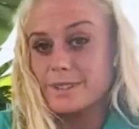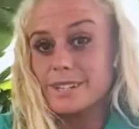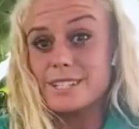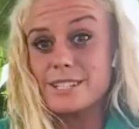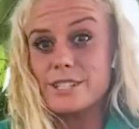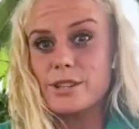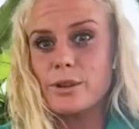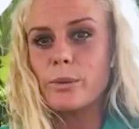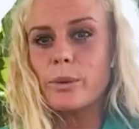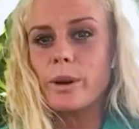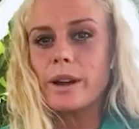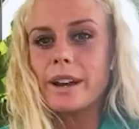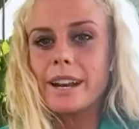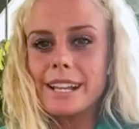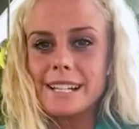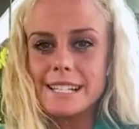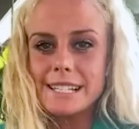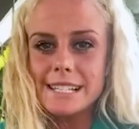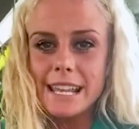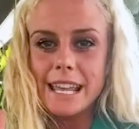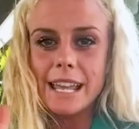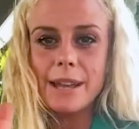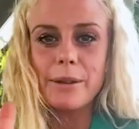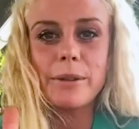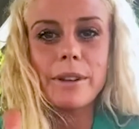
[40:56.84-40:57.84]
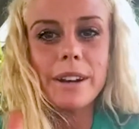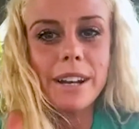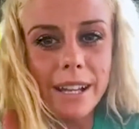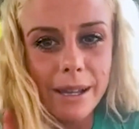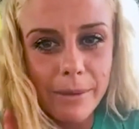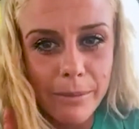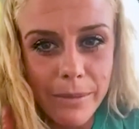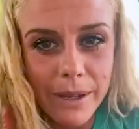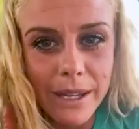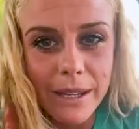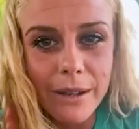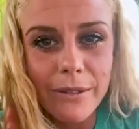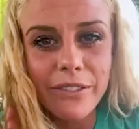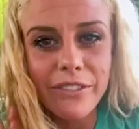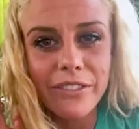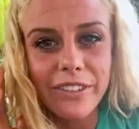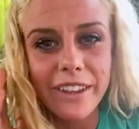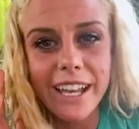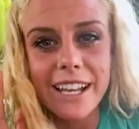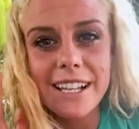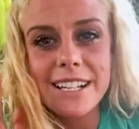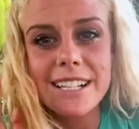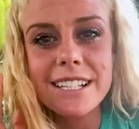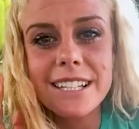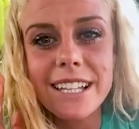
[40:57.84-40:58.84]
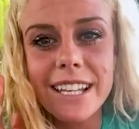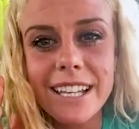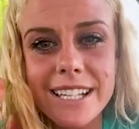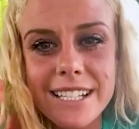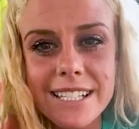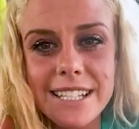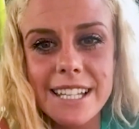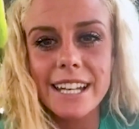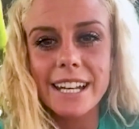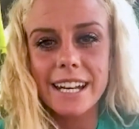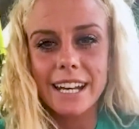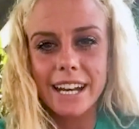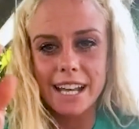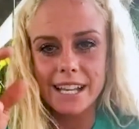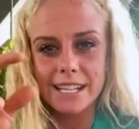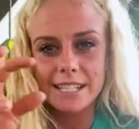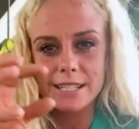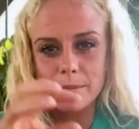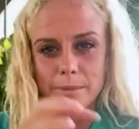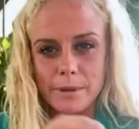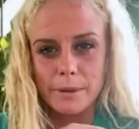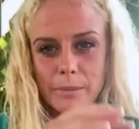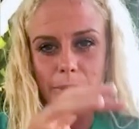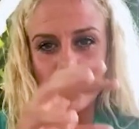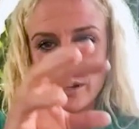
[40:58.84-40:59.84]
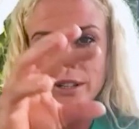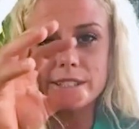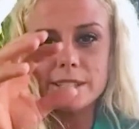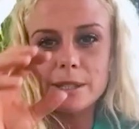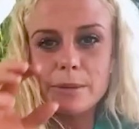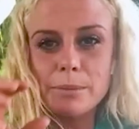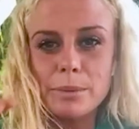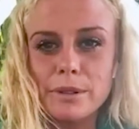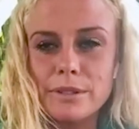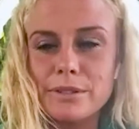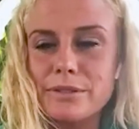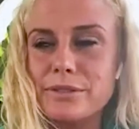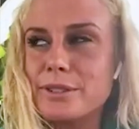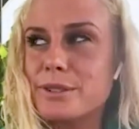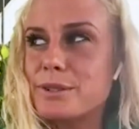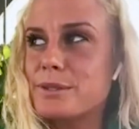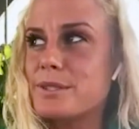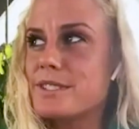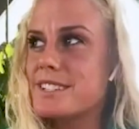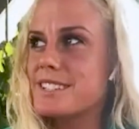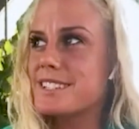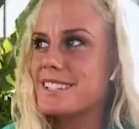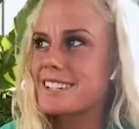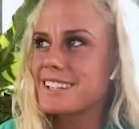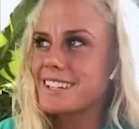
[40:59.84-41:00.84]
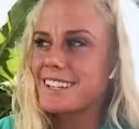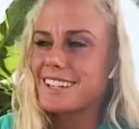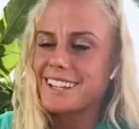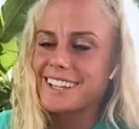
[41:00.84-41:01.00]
So what I say when I mean fiesta is that it has to be multiple foods.